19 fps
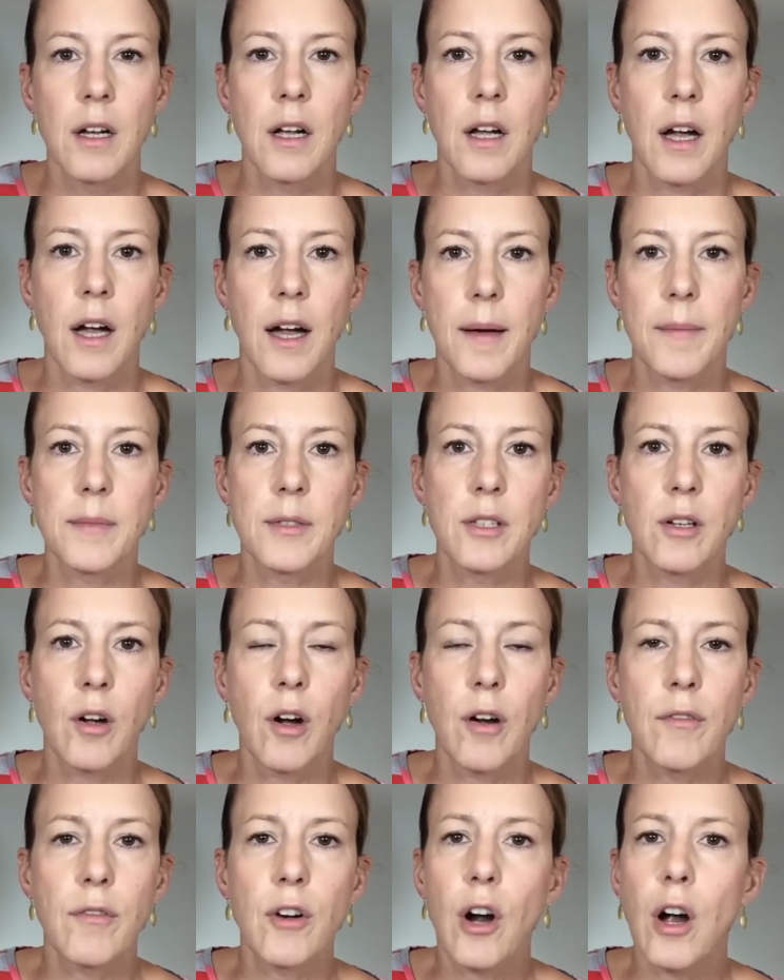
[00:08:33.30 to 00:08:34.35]
So
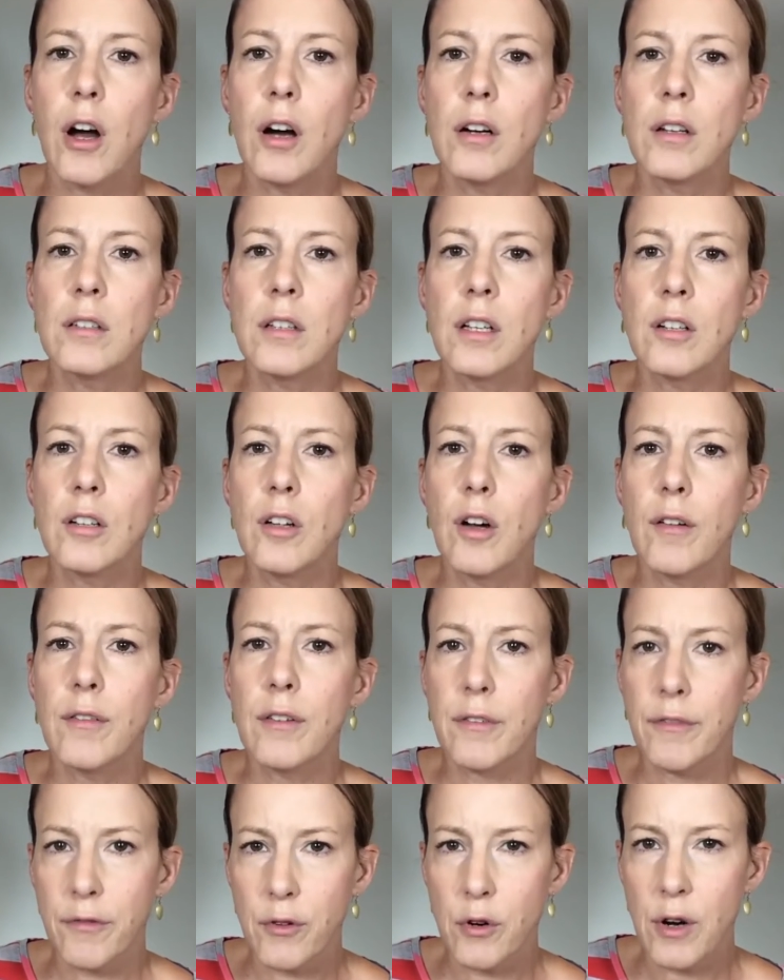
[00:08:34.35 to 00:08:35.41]
overall, a little
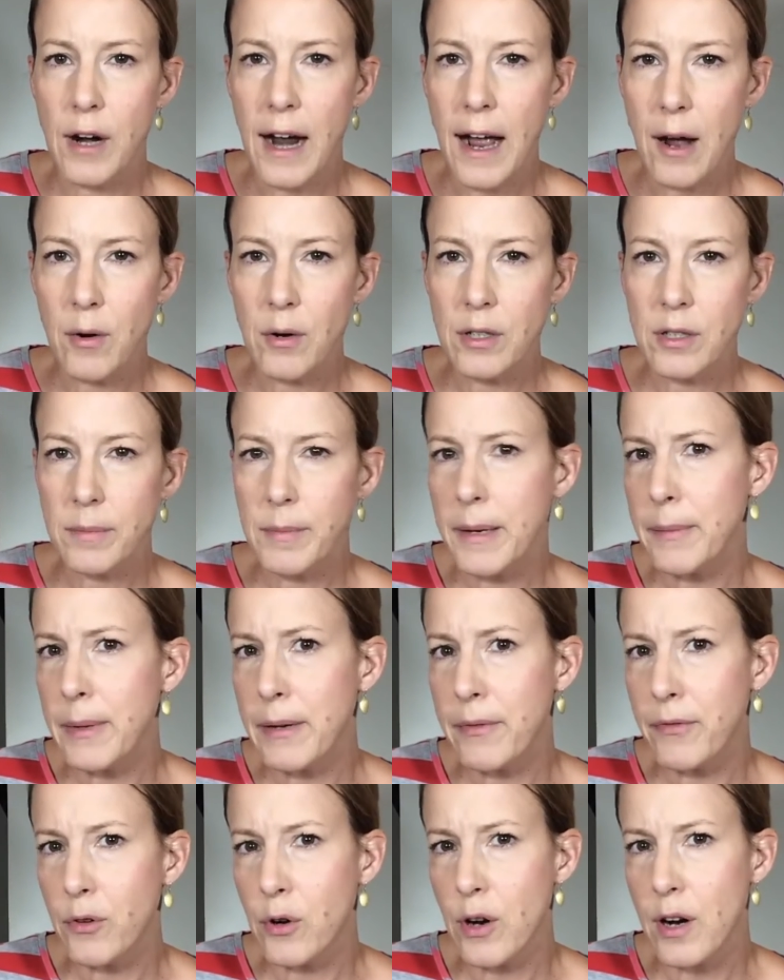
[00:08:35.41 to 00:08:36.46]
over 4 hours, maybe
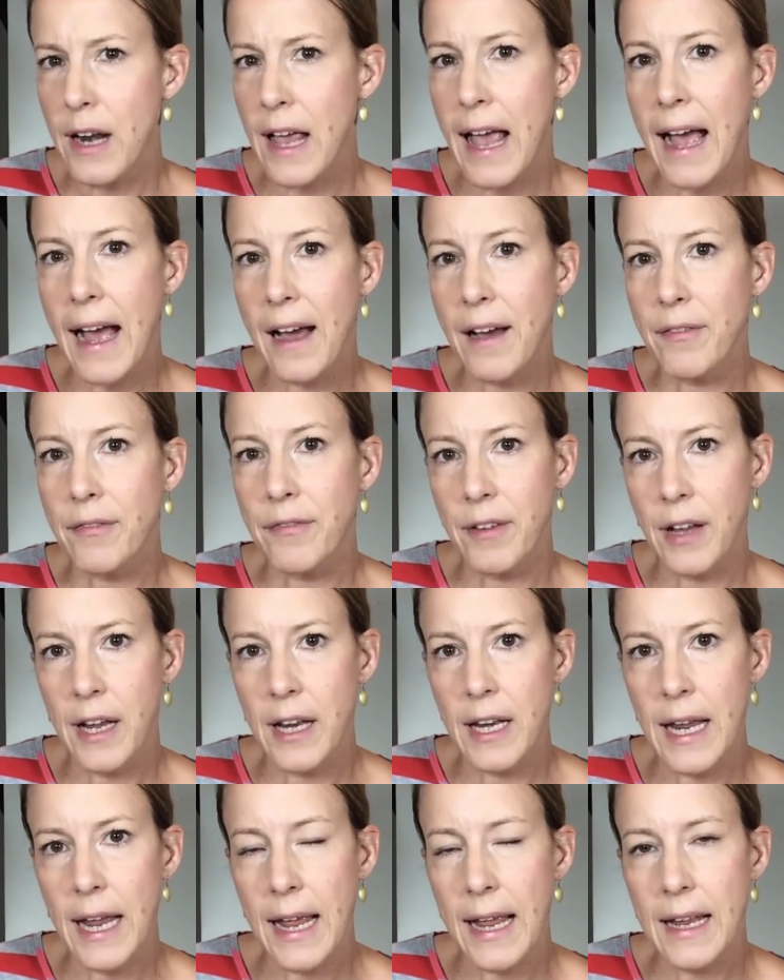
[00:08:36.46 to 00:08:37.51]
4.5
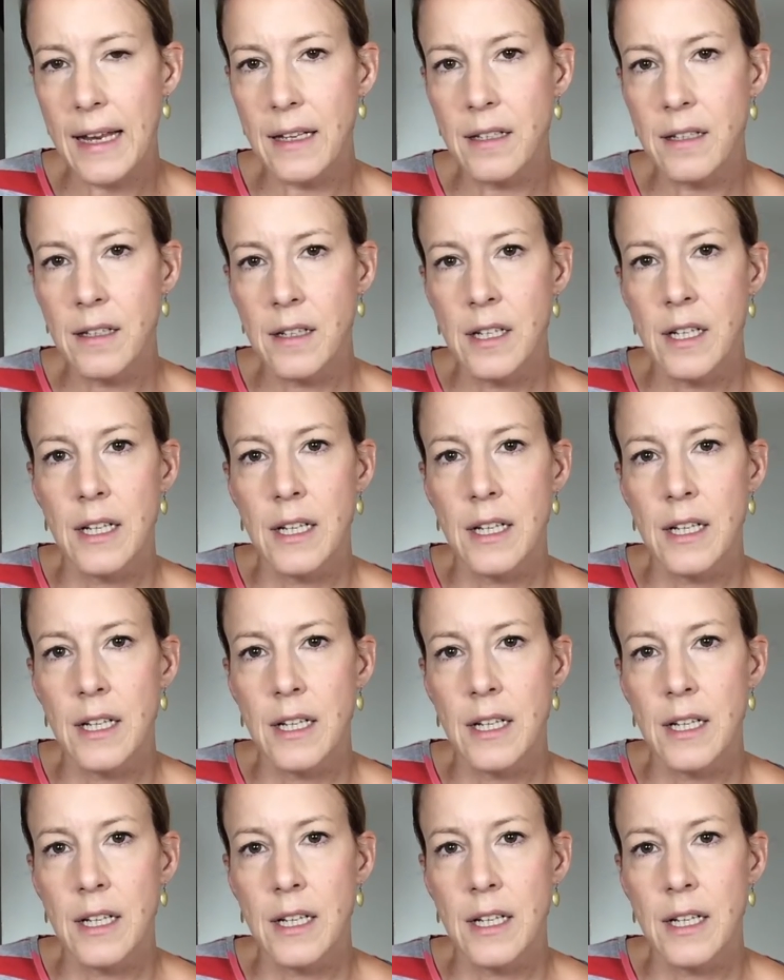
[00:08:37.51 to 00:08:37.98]
end to end.